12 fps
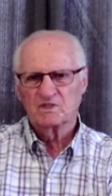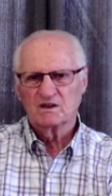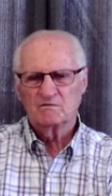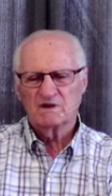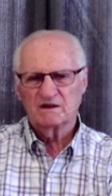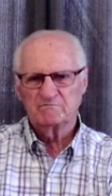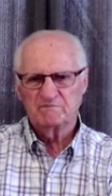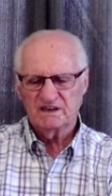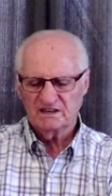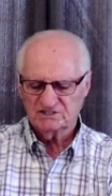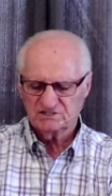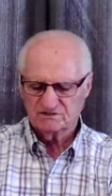my
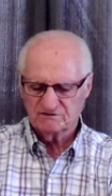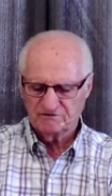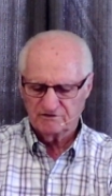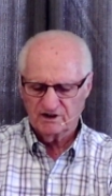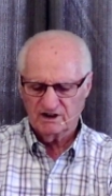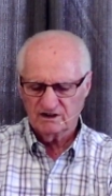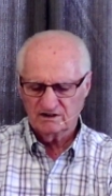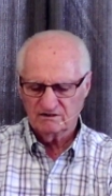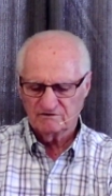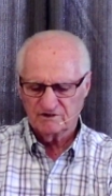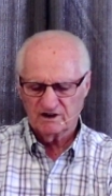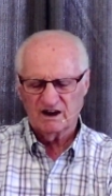best friend
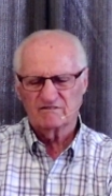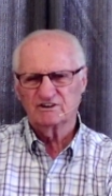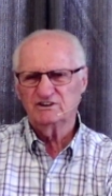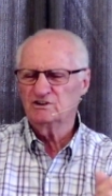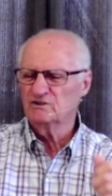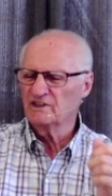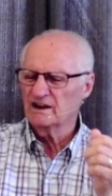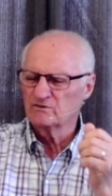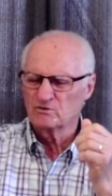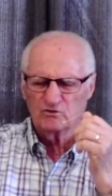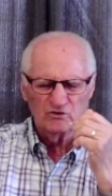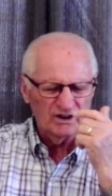forever. And you know, that
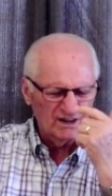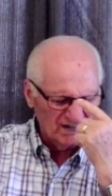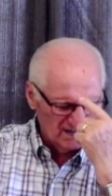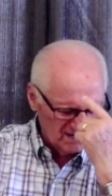really